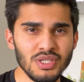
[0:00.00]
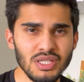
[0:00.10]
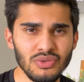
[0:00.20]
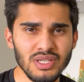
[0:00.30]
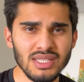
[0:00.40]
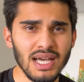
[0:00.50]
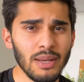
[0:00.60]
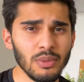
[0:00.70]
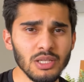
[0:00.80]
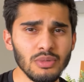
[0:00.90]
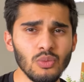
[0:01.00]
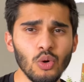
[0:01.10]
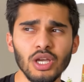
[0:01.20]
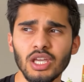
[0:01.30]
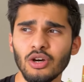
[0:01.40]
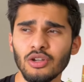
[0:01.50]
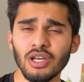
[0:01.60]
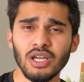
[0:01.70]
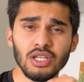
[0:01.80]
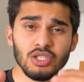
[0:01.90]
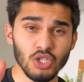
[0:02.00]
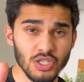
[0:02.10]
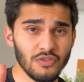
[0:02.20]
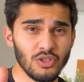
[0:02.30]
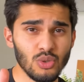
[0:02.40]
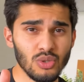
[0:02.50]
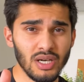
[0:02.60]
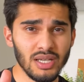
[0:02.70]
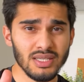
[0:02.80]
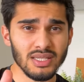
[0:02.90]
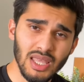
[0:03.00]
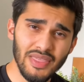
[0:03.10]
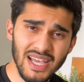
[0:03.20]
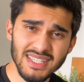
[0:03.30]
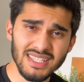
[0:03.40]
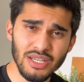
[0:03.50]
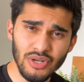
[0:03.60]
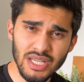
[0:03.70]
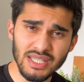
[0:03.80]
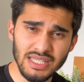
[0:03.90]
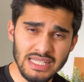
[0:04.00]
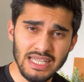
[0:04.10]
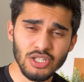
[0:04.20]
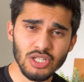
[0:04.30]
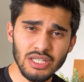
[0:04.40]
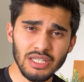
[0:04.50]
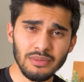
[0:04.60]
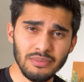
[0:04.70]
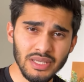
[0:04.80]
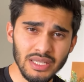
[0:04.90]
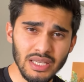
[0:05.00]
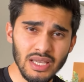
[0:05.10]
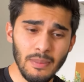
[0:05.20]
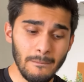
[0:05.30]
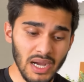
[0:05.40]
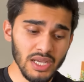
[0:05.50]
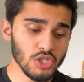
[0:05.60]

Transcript: series that I'm going to be working on just for you guys. That series is essentially going to be my